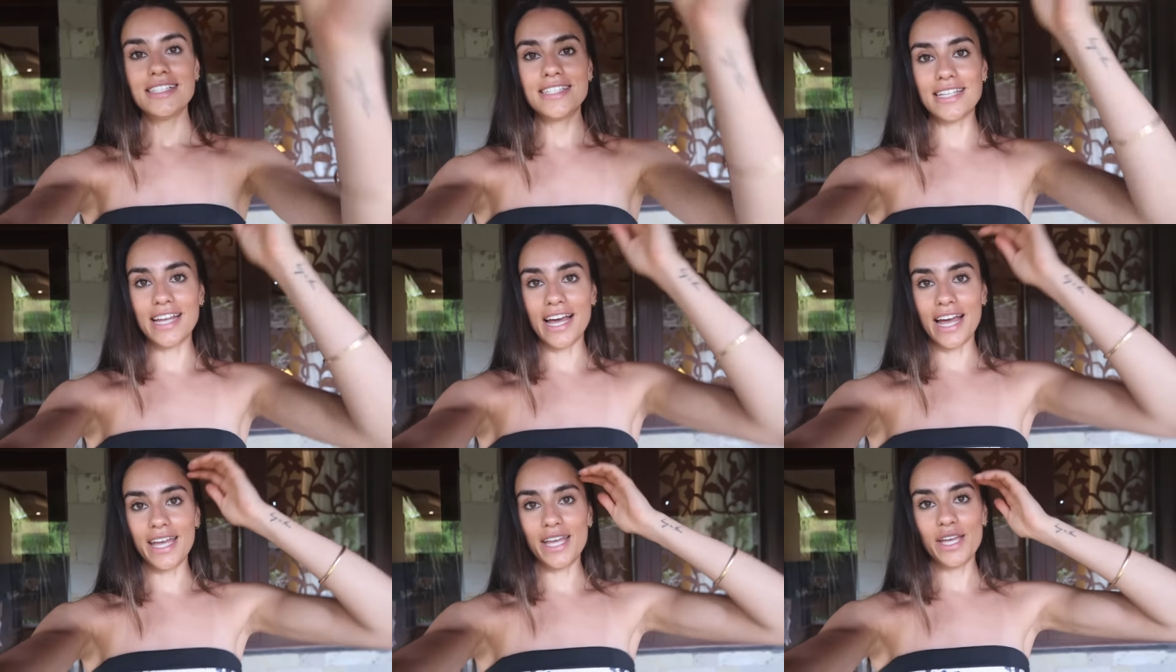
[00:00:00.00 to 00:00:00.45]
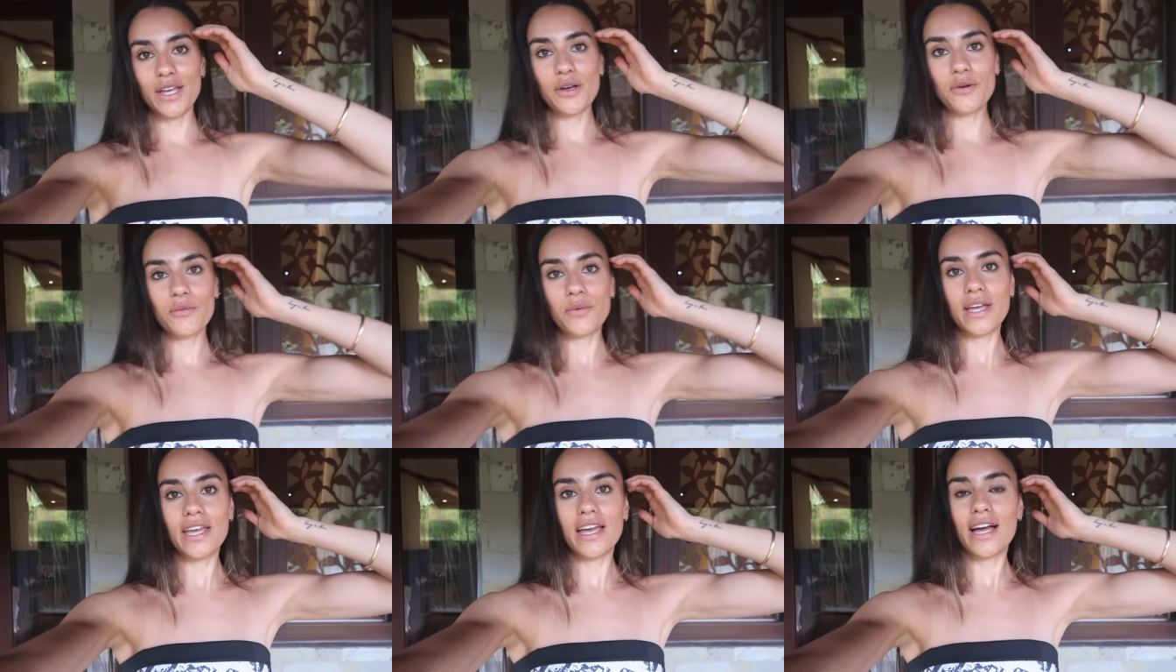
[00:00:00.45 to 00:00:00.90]
Today
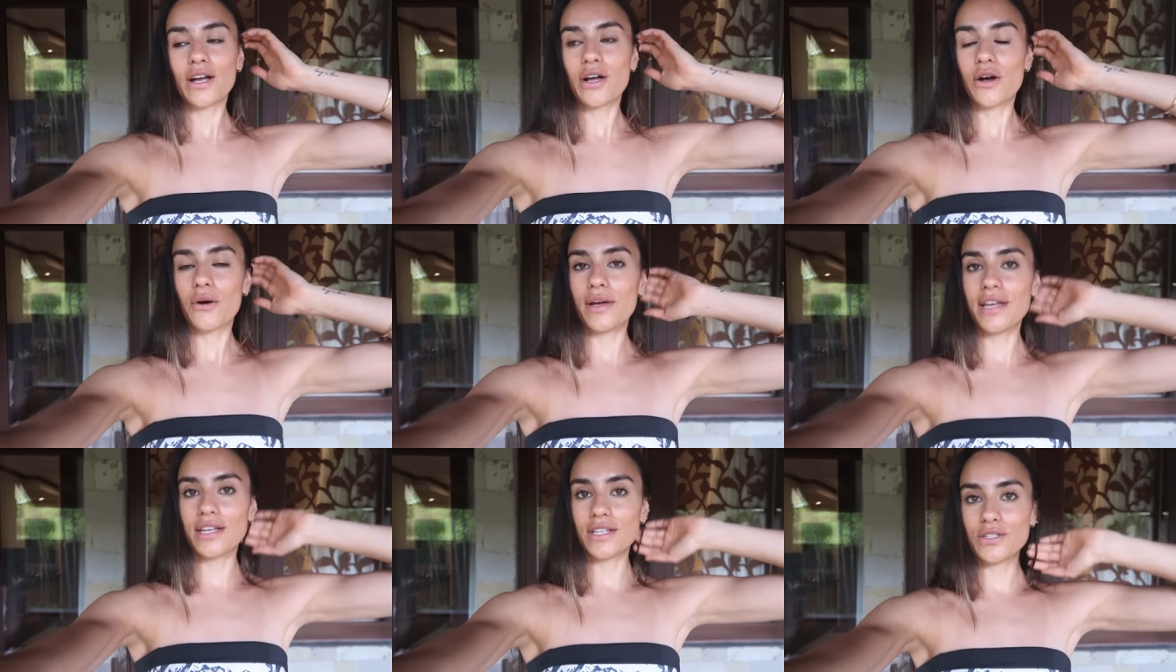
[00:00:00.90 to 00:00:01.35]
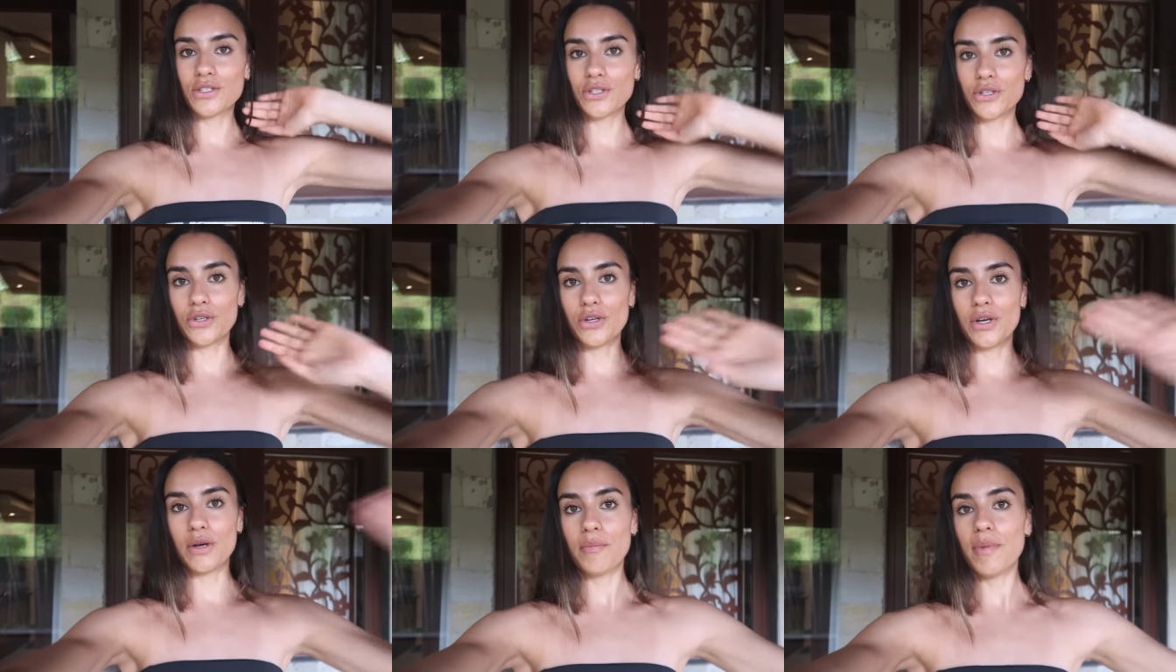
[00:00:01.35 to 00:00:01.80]
we are going
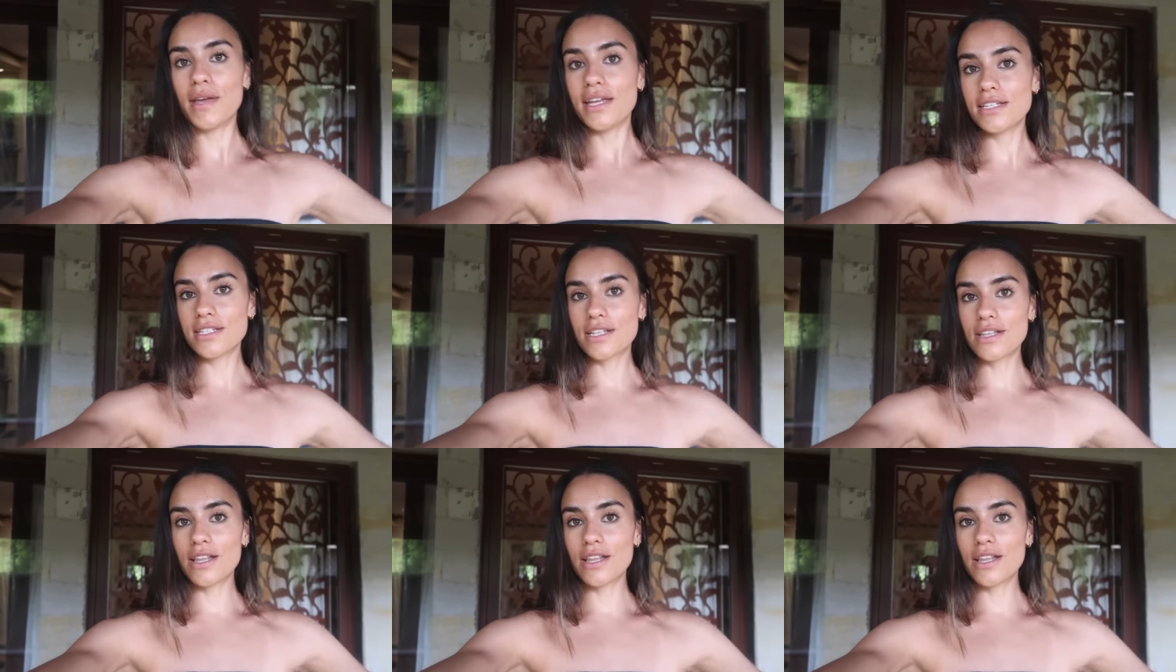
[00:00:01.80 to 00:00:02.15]
to beach